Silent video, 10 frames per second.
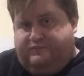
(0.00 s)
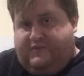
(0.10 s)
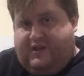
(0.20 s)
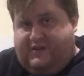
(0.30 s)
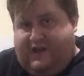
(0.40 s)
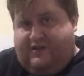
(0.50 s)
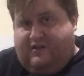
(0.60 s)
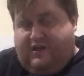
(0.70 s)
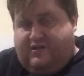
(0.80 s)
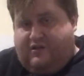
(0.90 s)
In 10
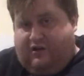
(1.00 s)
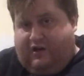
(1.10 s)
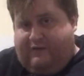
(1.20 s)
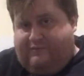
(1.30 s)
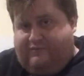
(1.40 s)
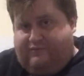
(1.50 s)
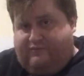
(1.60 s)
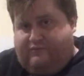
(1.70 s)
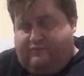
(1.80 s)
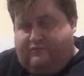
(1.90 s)
years' time,
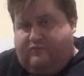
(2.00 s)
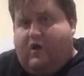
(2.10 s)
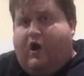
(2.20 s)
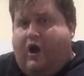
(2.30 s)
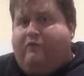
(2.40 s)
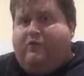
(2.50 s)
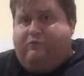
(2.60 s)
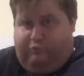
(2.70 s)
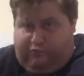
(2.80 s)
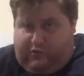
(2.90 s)
I
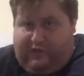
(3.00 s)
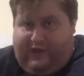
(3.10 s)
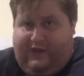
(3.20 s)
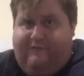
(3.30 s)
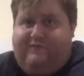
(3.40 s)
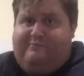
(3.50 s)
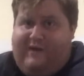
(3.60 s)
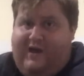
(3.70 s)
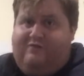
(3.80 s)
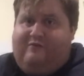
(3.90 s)
would believe the
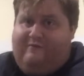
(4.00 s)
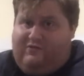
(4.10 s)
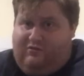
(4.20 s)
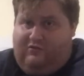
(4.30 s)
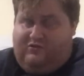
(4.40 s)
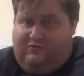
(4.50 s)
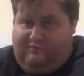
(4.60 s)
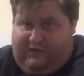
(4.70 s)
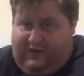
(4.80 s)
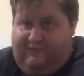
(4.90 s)
mainstream resolution
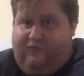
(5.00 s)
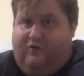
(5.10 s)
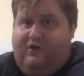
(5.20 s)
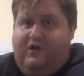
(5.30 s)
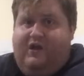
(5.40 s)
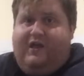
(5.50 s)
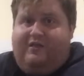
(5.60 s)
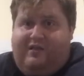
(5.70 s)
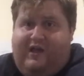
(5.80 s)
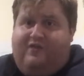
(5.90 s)
be for
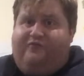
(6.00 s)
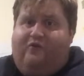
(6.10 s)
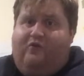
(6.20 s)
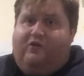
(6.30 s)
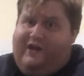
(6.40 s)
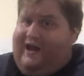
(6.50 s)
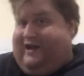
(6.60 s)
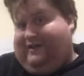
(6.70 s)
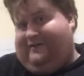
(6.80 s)
at least 4K.